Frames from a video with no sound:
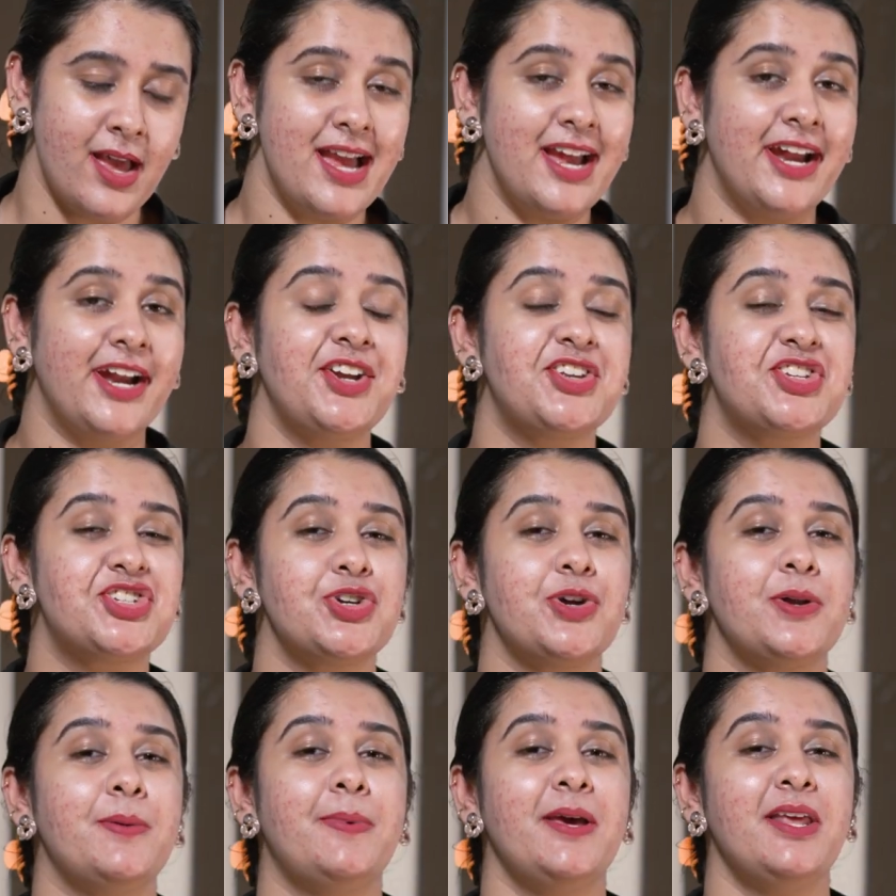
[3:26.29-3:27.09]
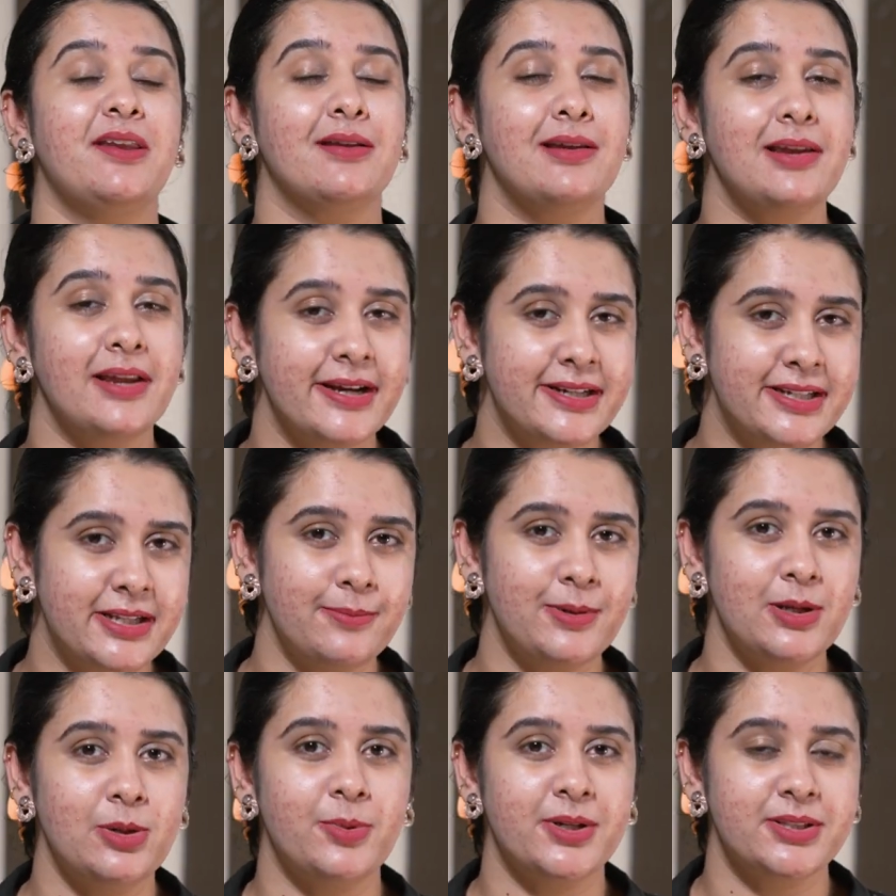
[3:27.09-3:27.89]
It should be
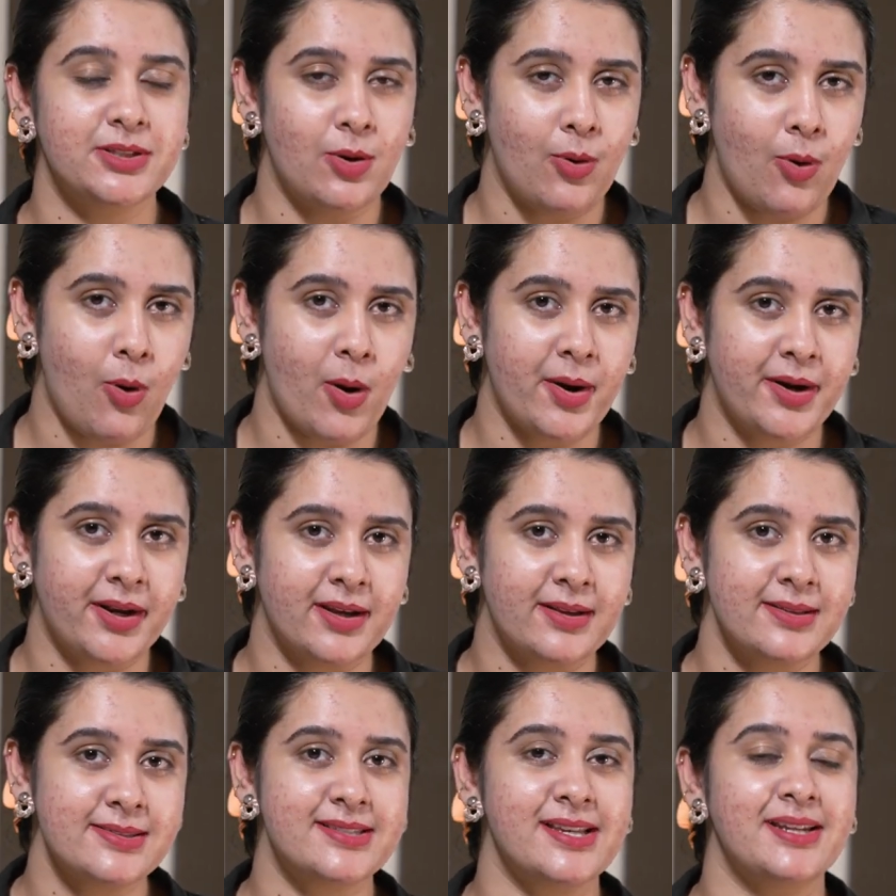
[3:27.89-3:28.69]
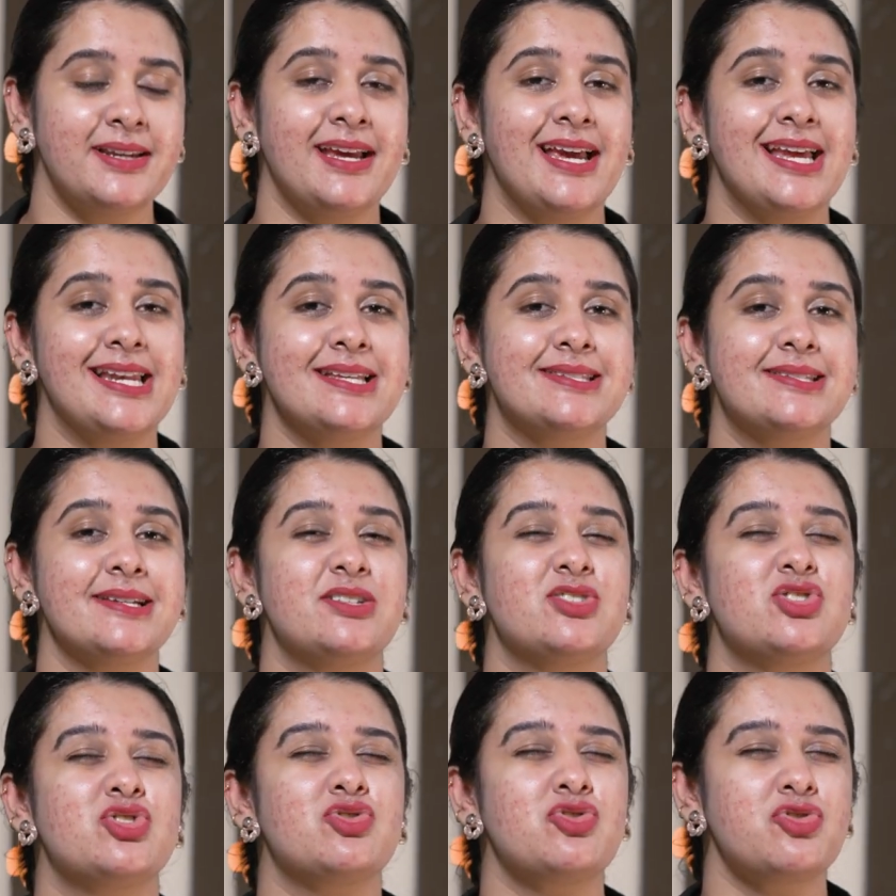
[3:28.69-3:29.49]
relatable with the audience and
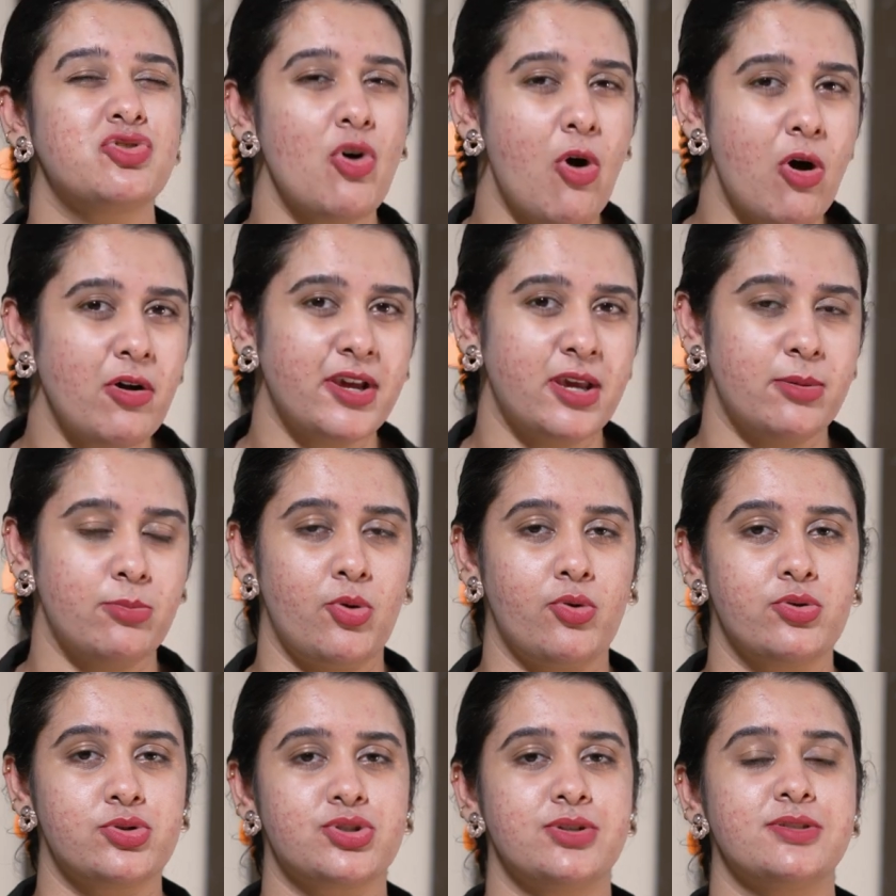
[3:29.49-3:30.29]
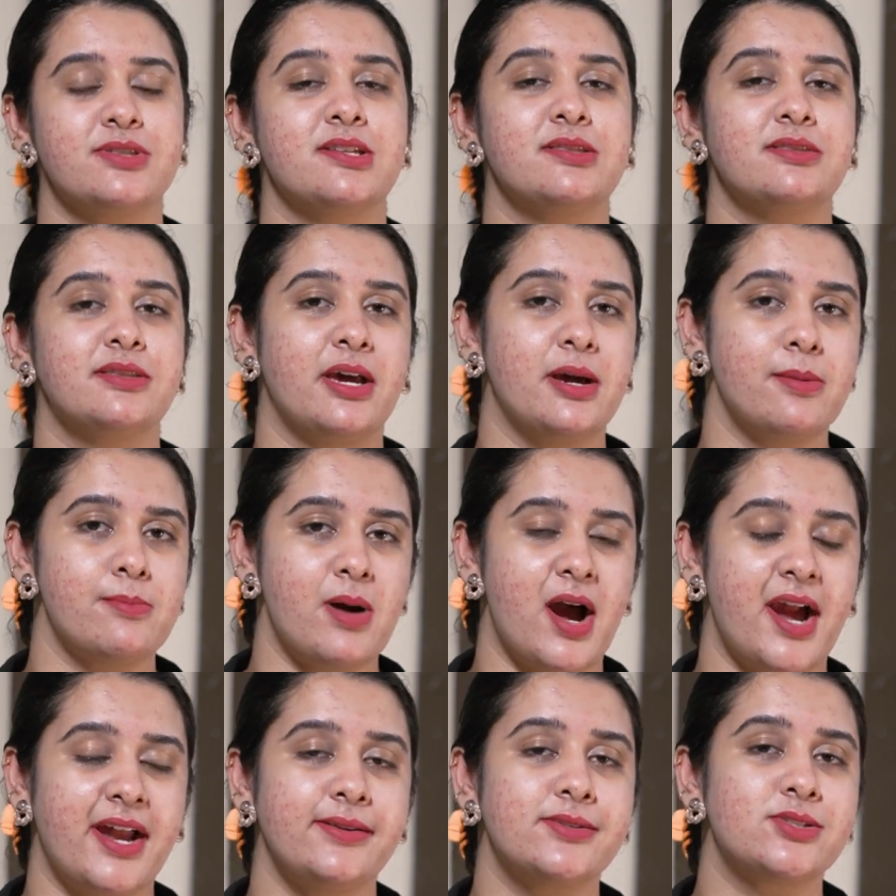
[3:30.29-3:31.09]
elicit strong emotions in their
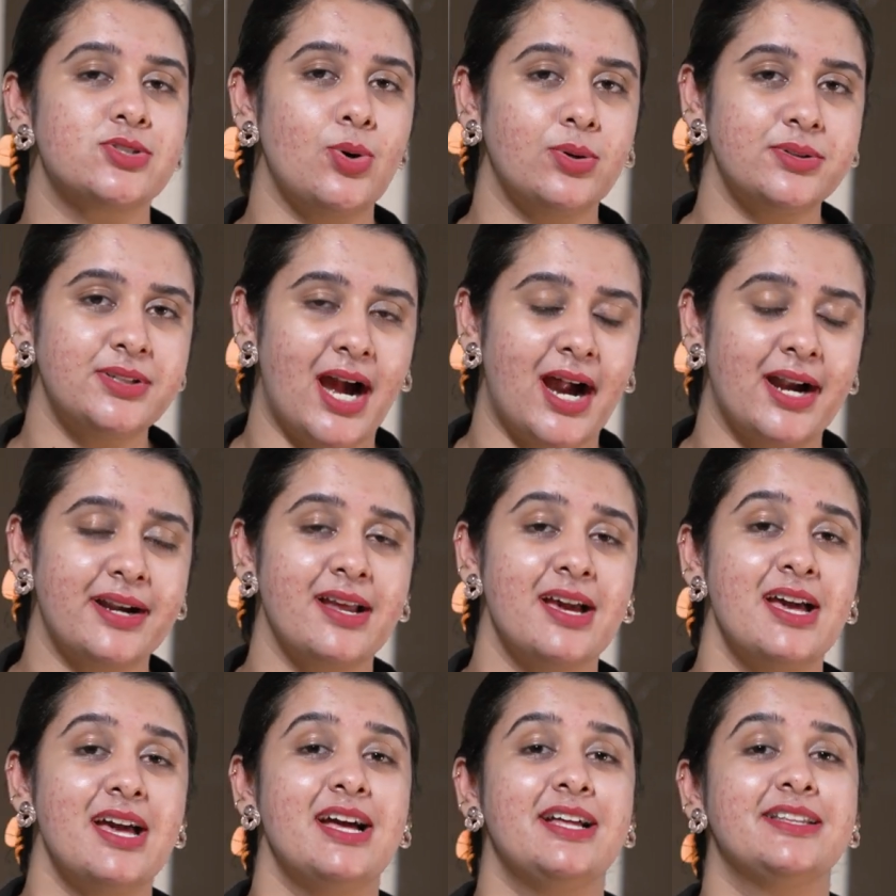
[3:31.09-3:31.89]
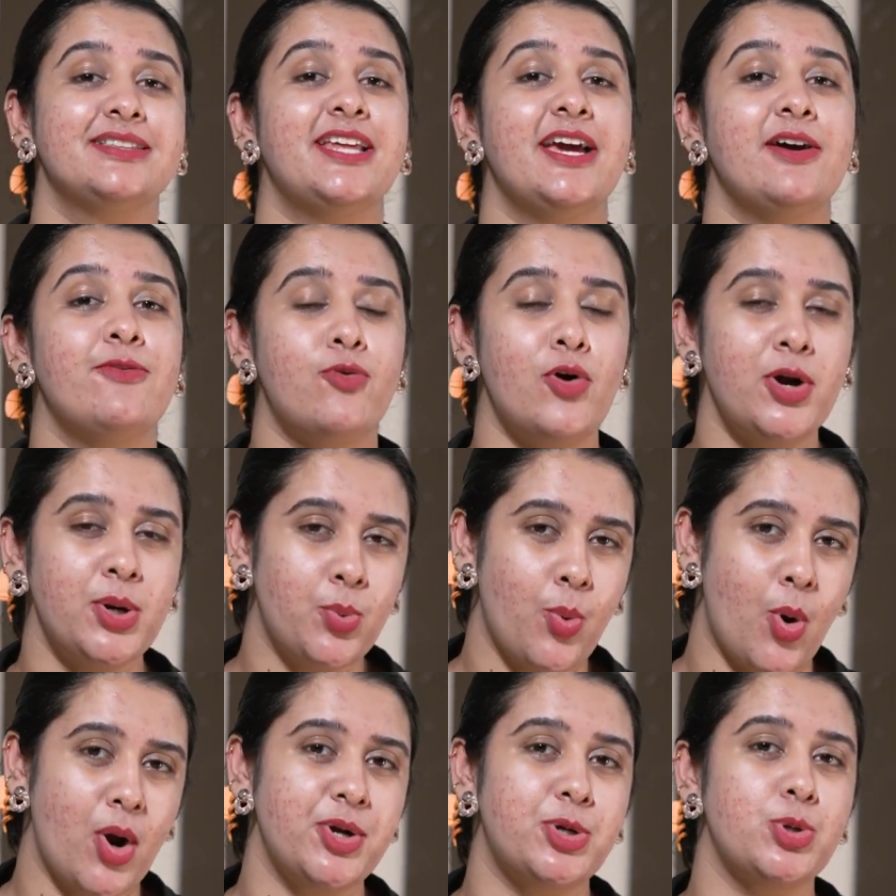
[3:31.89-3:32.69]
mind so that they would
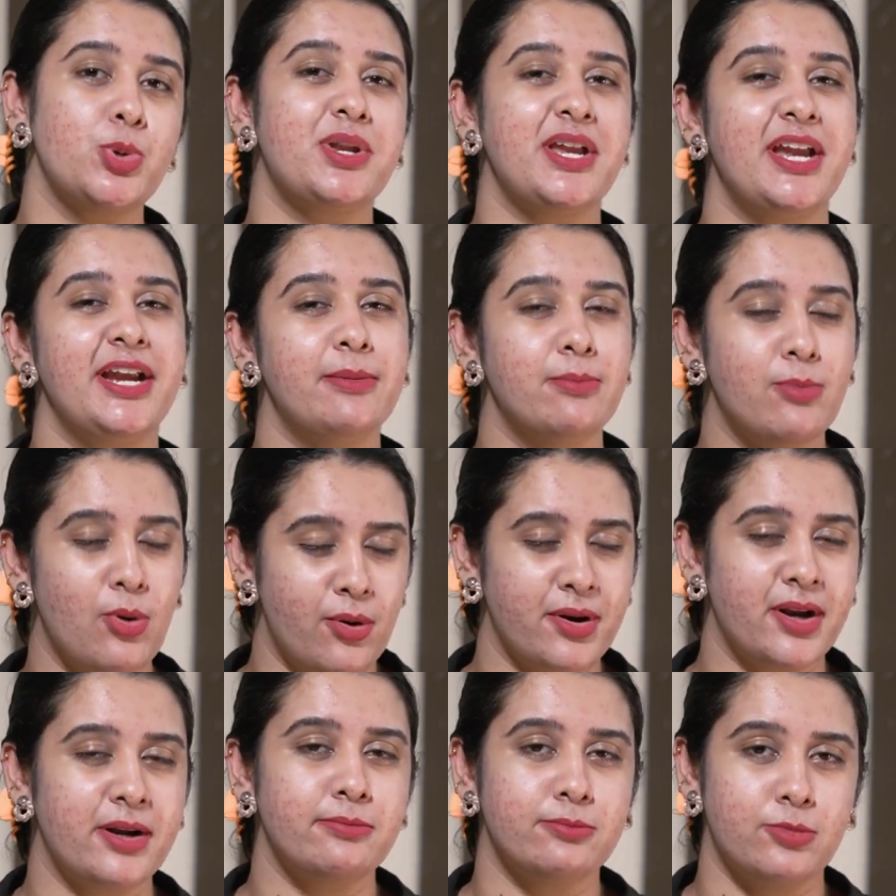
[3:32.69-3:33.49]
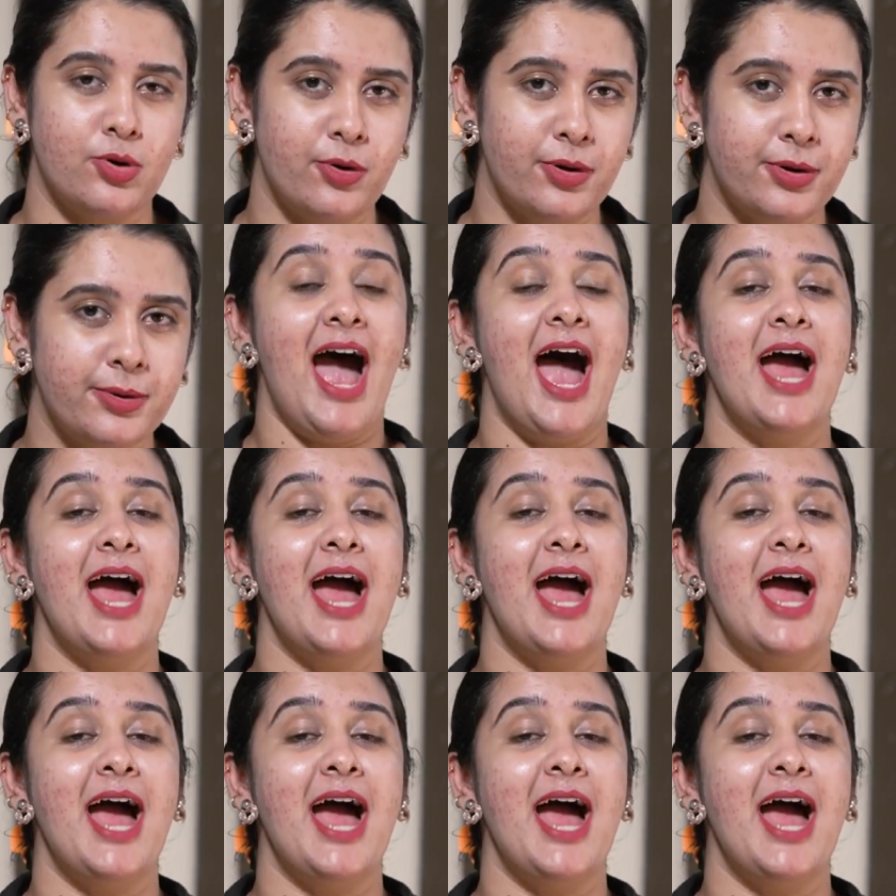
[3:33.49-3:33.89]
want to read more and more.